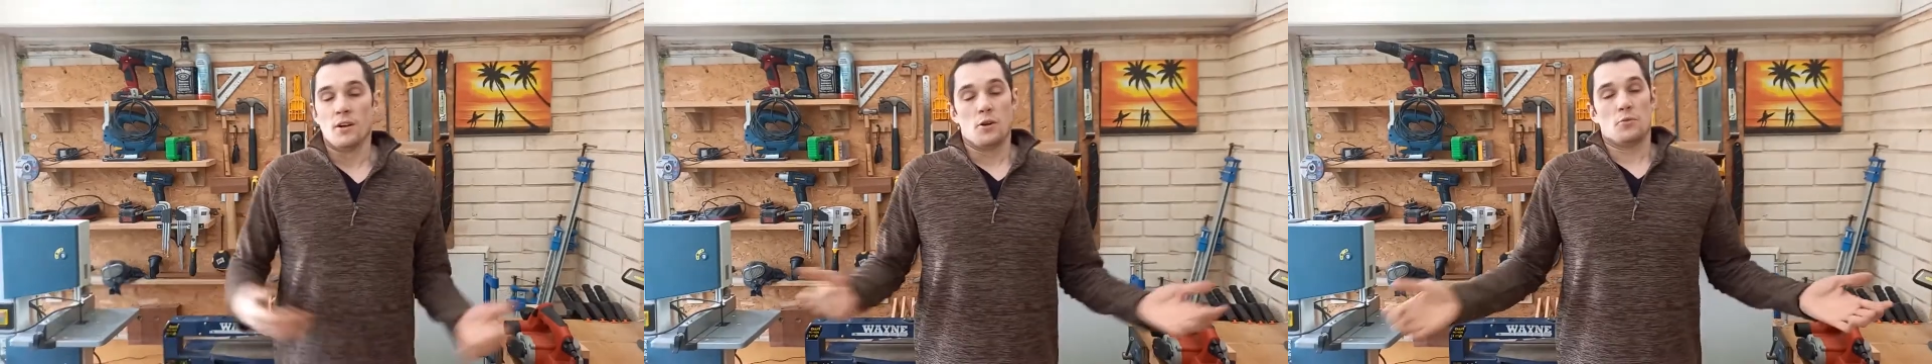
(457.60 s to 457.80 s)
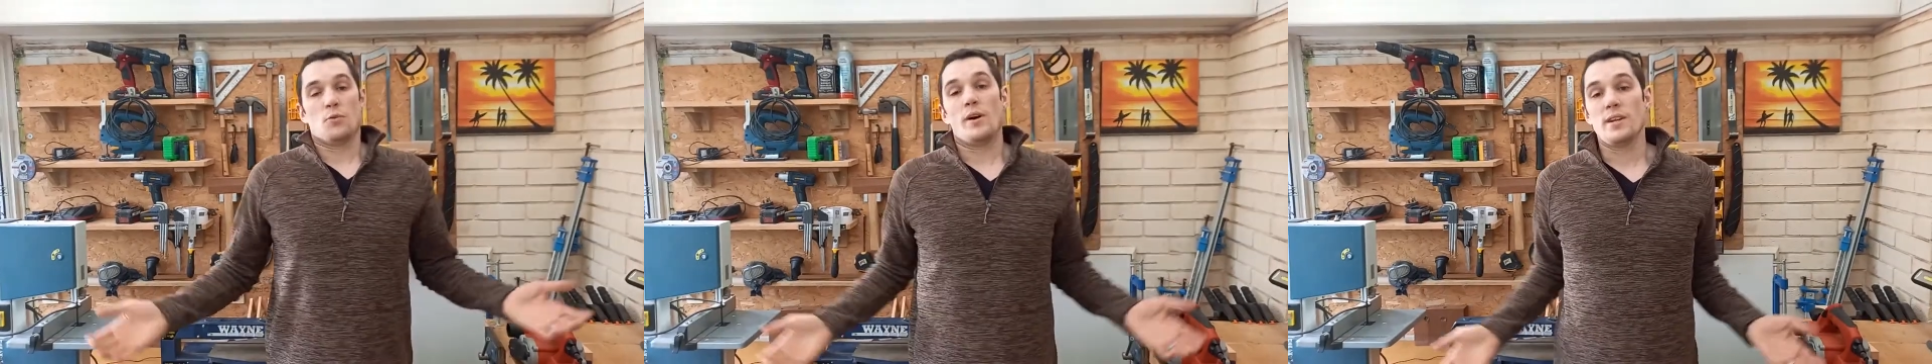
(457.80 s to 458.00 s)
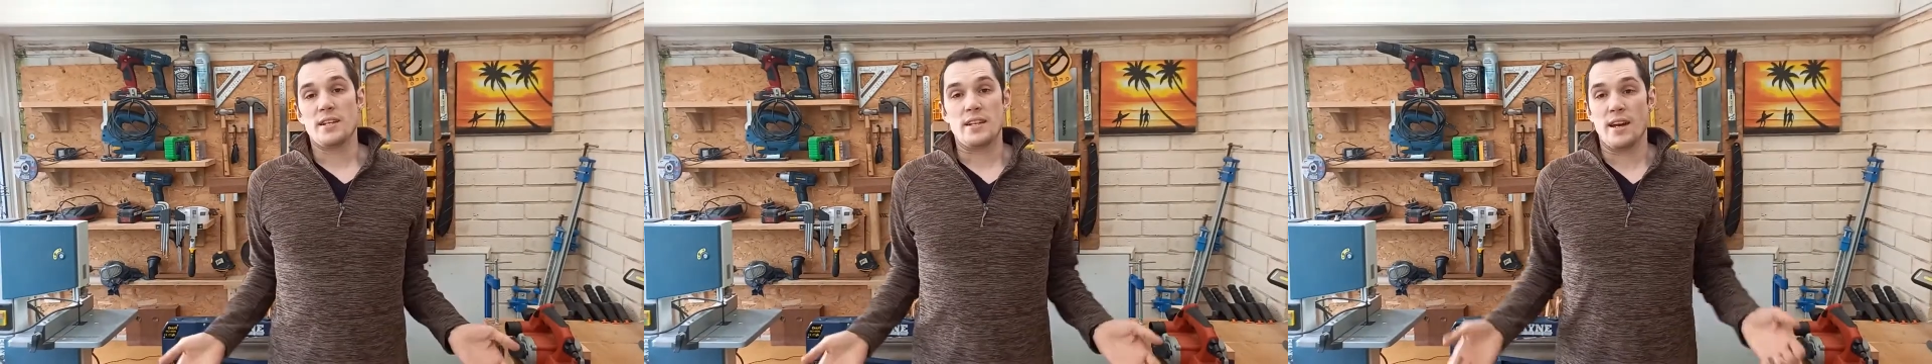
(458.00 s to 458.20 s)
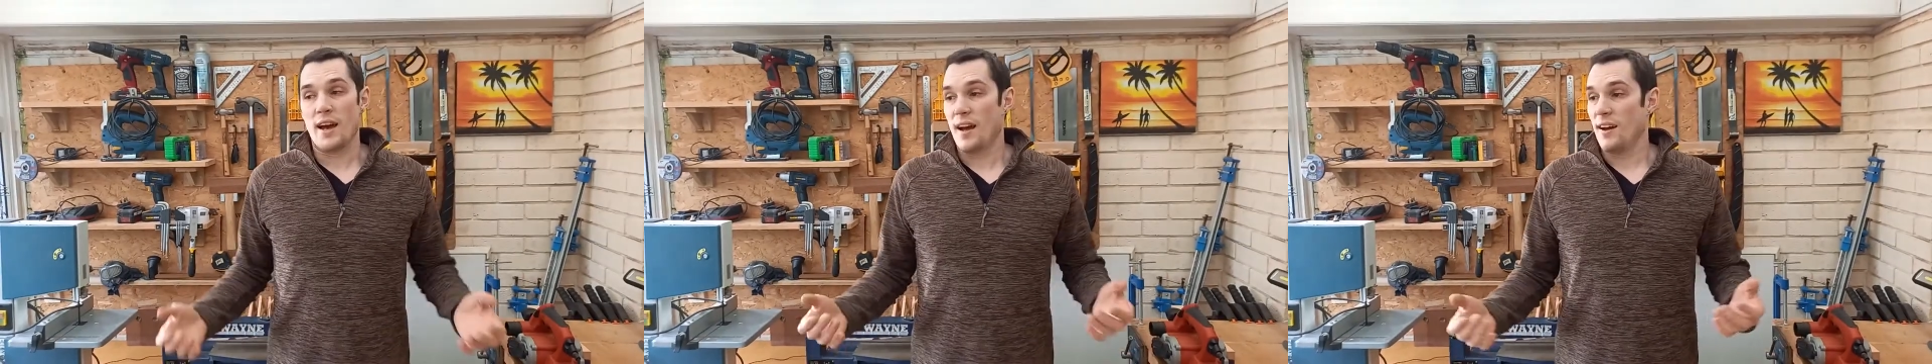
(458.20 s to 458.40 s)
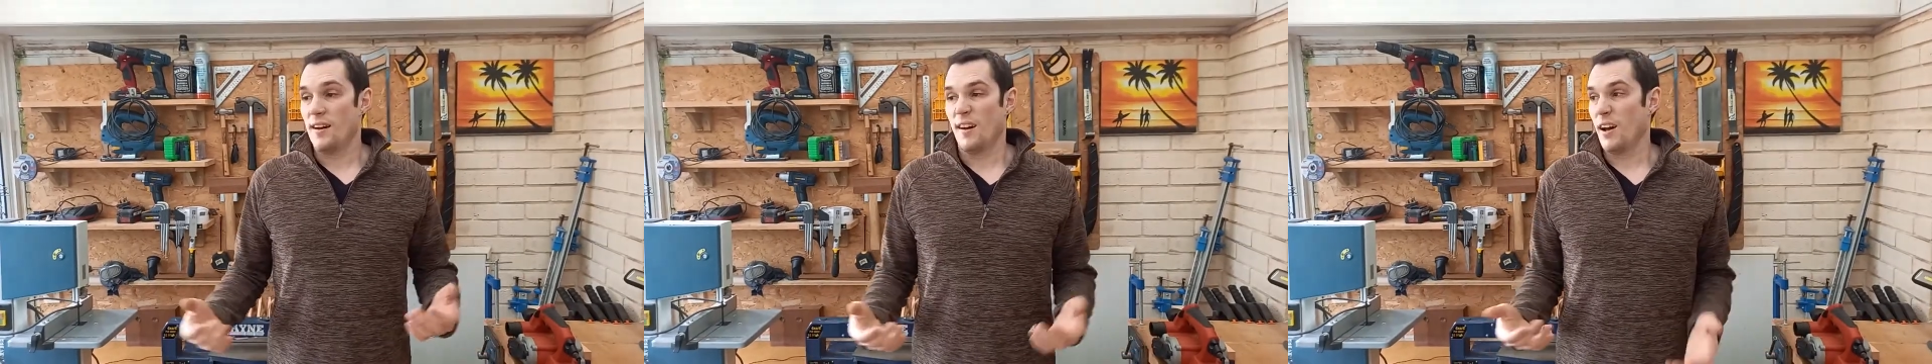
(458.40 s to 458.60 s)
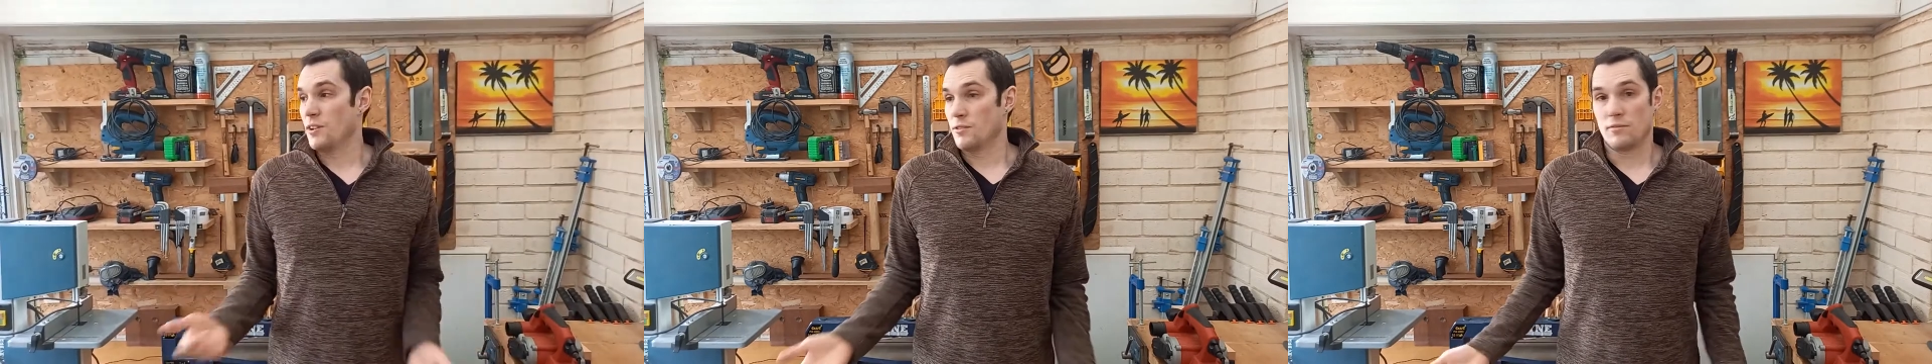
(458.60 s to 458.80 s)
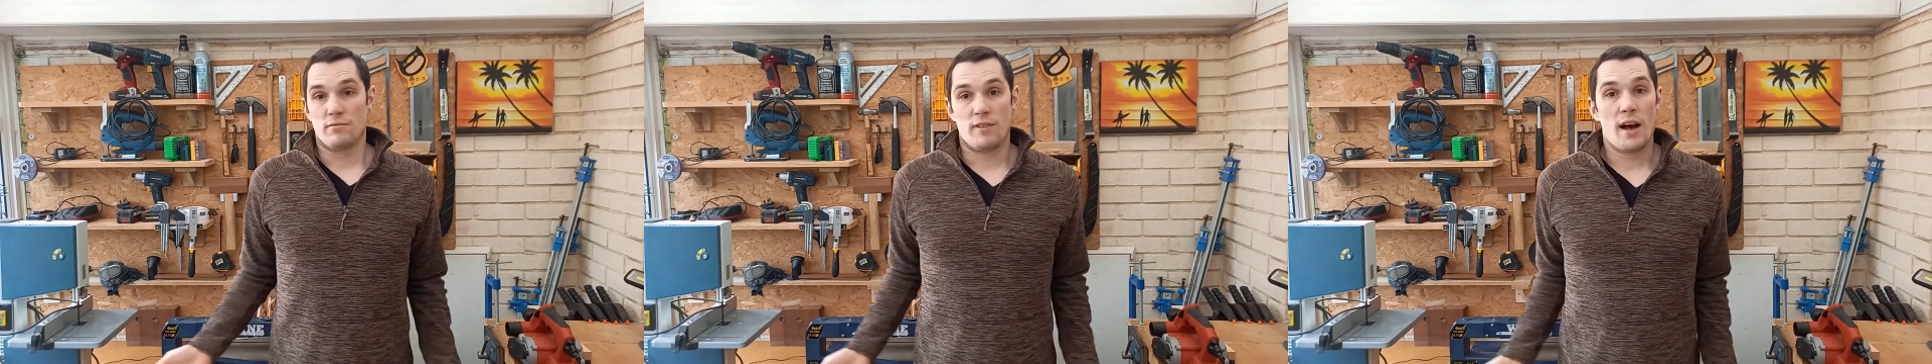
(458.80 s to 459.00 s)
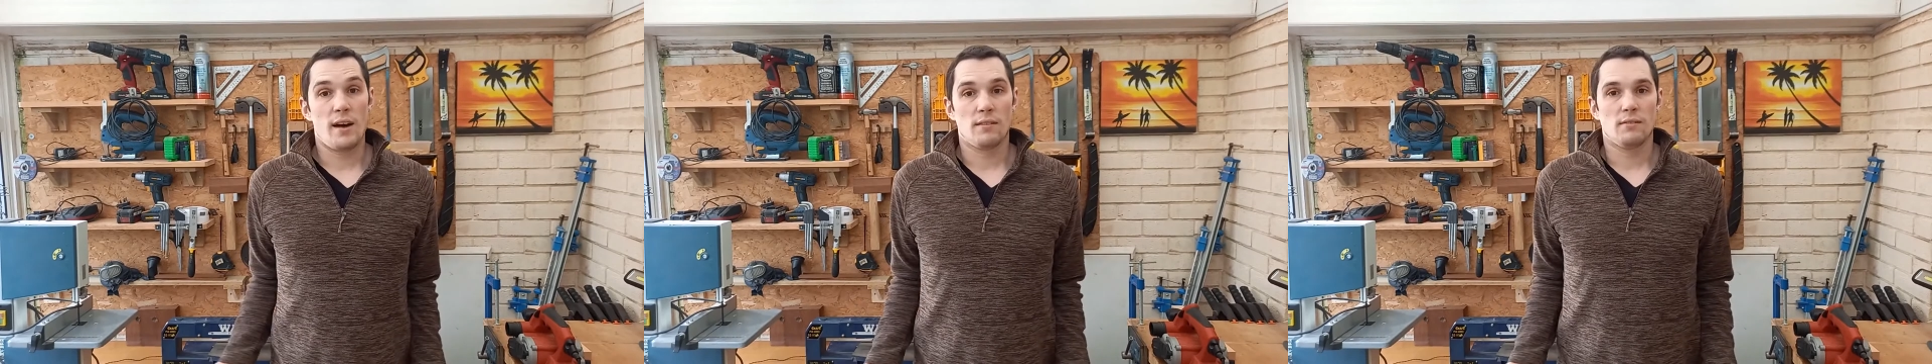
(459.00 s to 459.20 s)
Righty, and
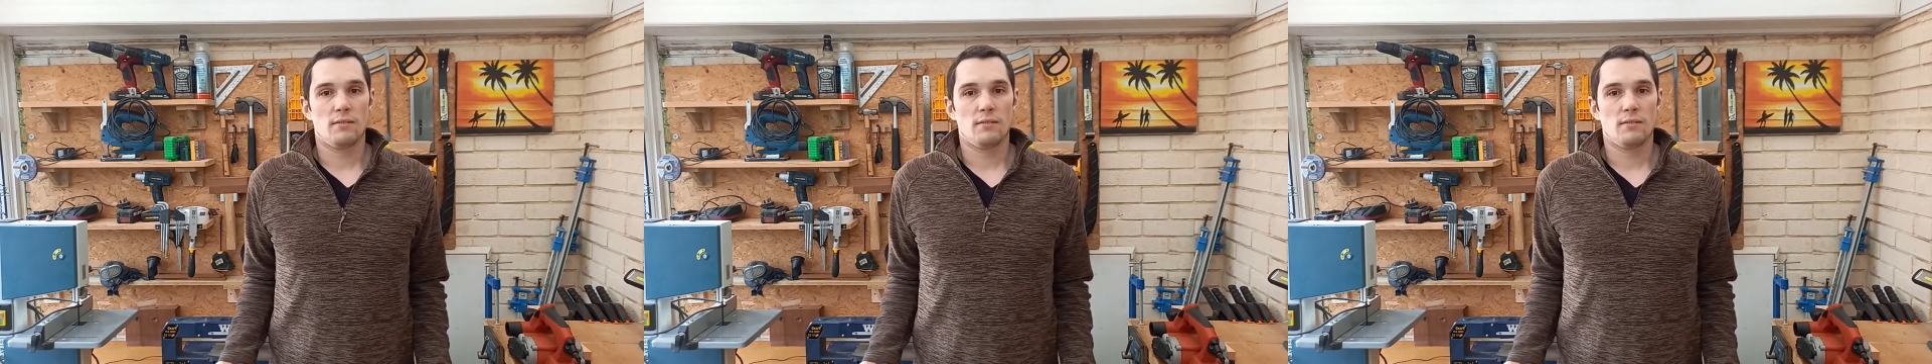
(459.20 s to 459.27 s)
that,